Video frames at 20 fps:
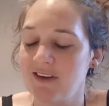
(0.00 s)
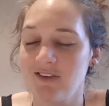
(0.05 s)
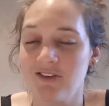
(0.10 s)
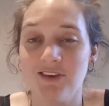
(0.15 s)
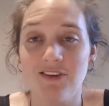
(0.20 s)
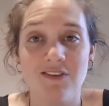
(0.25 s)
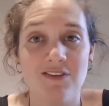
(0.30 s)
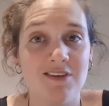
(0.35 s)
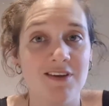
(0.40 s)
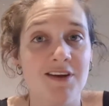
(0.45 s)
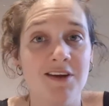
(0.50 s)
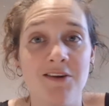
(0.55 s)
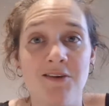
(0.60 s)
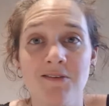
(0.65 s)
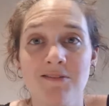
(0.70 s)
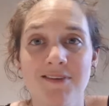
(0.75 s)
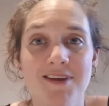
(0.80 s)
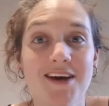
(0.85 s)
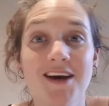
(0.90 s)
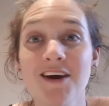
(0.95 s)
She said
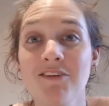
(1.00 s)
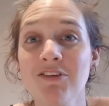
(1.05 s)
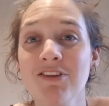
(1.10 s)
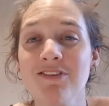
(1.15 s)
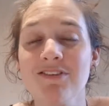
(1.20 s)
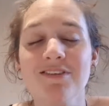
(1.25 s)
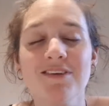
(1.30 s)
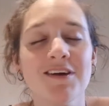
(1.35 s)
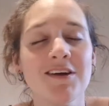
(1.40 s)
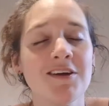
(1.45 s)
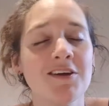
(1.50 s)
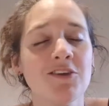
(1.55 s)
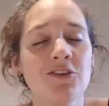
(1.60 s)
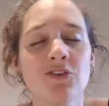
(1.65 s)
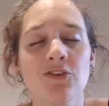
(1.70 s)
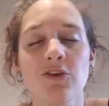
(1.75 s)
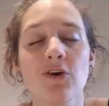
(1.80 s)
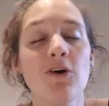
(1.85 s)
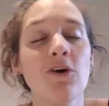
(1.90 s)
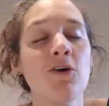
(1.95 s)
don't ever sell your
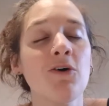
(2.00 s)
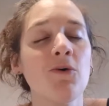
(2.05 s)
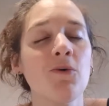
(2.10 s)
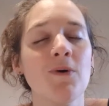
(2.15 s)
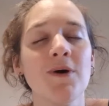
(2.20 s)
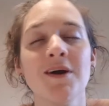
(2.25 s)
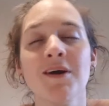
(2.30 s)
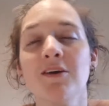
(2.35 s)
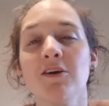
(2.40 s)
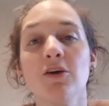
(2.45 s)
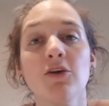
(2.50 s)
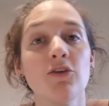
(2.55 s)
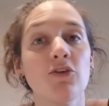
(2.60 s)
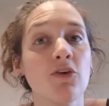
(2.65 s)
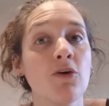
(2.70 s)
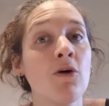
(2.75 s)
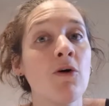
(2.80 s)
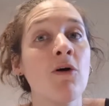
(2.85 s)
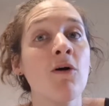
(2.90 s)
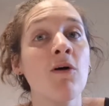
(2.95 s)
soul away, cause
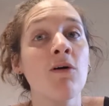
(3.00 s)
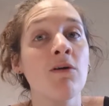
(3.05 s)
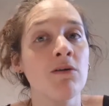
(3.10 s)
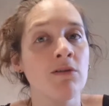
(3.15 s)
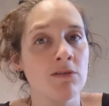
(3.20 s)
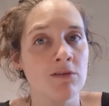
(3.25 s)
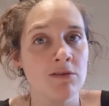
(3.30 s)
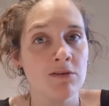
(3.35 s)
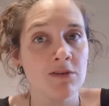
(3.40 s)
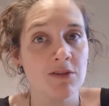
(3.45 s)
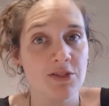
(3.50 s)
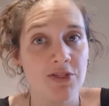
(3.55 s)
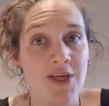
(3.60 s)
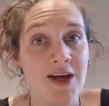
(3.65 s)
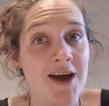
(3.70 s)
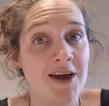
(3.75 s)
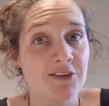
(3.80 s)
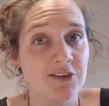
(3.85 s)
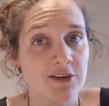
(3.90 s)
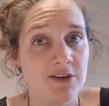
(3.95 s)
all
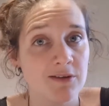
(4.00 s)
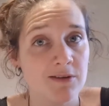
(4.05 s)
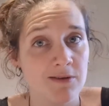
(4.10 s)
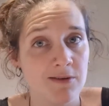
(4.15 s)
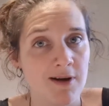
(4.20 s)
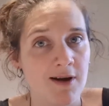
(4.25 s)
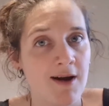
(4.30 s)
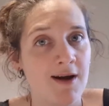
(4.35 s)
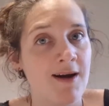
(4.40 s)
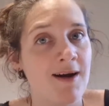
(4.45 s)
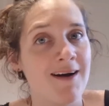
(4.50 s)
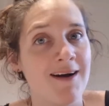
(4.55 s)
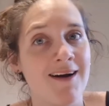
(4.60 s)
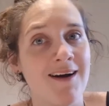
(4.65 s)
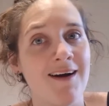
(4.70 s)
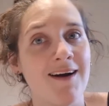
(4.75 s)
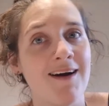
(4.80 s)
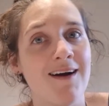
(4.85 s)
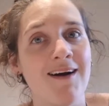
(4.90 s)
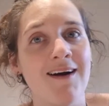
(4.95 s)
that you
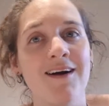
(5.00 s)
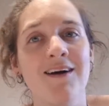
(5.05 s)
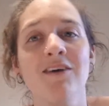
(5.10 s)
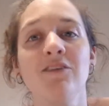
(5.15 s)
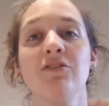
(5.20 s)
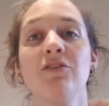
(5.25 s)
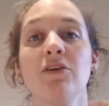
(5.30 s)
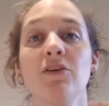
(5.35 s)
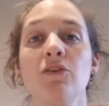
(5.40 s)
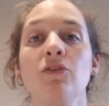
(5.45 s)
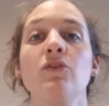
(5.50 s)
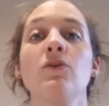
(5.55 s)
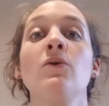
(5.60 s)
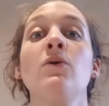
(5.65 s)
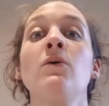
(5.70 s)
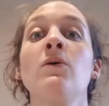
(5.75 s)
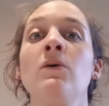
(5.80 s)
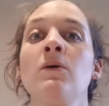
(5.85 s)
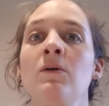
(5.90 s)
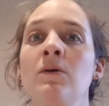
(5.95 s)
have is
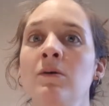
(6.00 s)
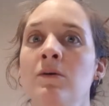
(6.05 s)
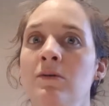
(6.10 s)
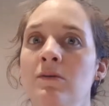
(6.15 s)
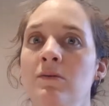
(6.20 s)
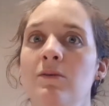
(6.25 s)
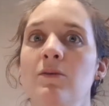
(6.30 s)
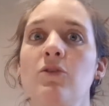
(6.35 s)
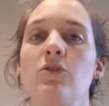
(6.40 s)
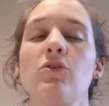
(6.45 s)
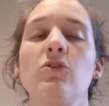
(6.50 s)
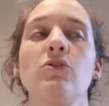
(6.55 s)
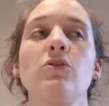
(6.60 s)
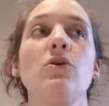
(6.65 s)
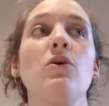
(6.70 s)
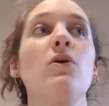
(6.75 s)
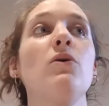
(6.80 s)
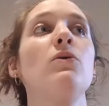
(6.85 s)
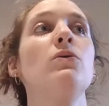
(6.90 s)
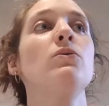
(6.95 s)
your
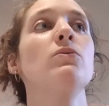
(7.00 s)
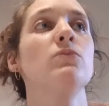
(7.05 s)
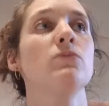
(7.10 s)
soul.